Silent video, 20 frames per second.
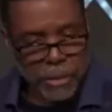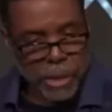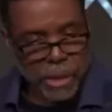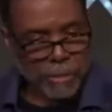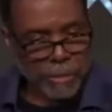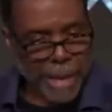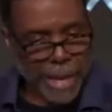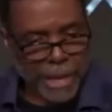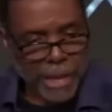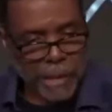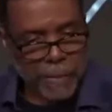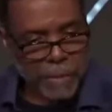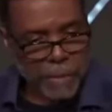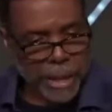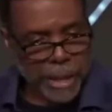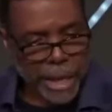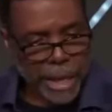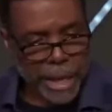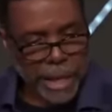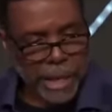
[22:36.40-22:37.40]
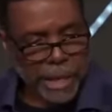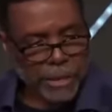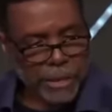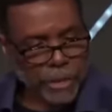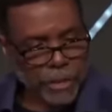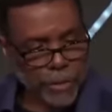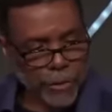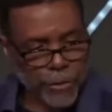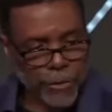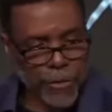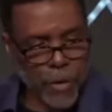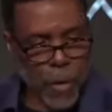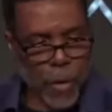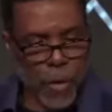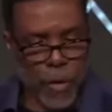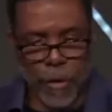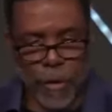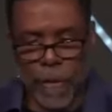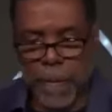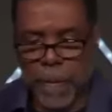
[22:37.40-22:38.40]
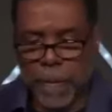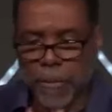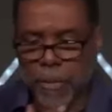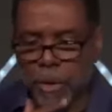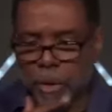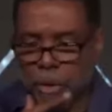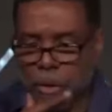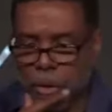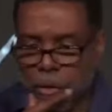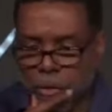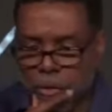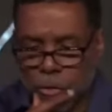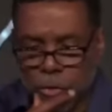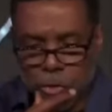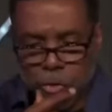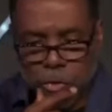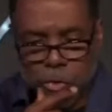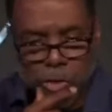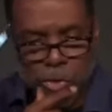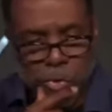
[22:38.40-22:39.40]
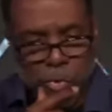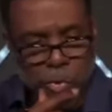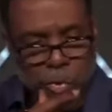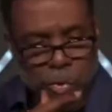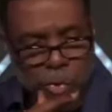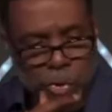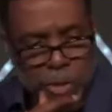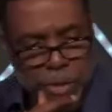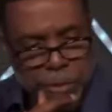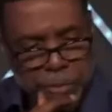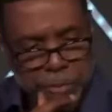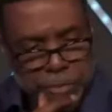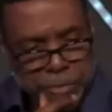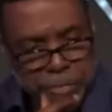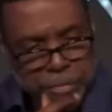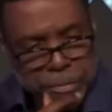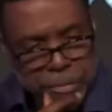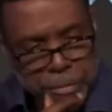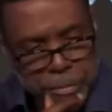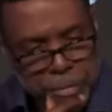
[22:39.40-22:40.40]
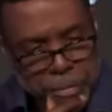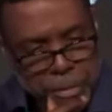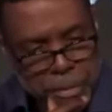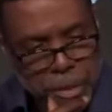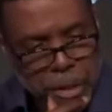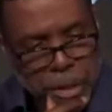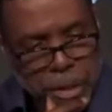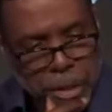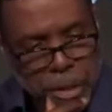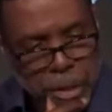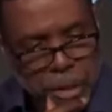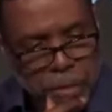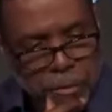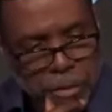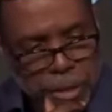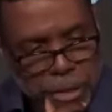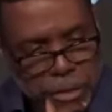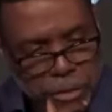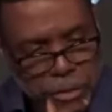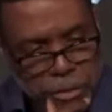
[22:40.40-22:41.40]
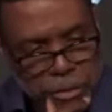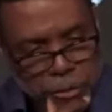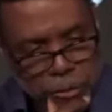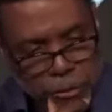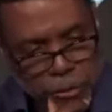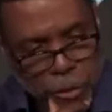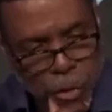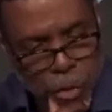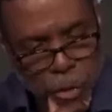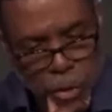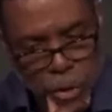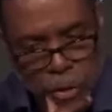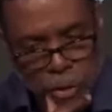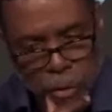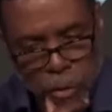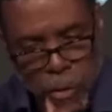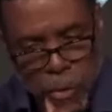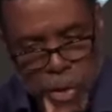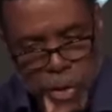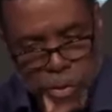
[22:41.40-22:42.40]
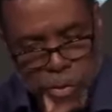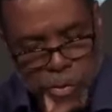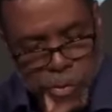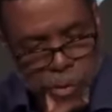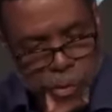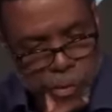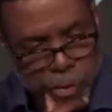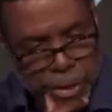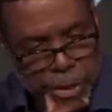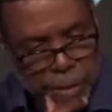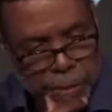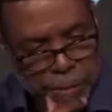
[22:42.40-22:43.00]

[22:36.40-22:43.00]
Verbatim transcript: Back up. Look at Galatians 4, verse 1 through 3. Galatians 4, 1 through 3.